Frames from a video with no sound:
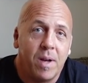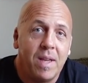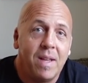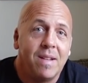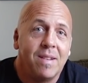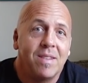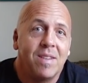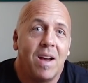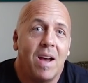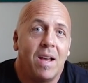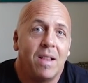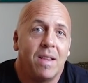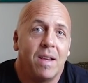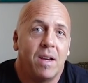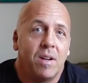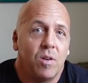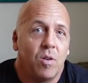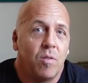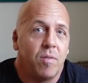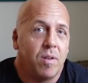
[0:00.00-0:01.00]
in
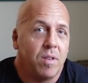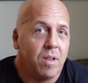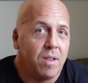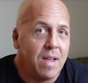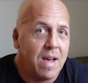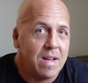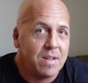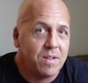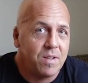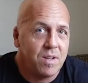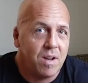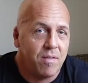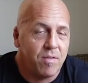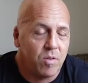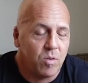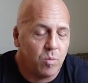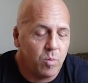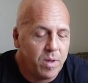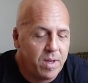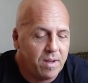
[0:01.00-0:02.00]
Thailand over the last
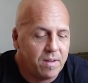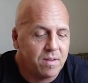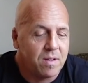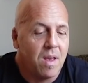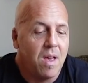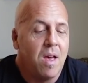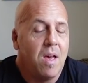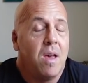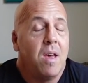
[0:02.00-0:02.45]
several weeks,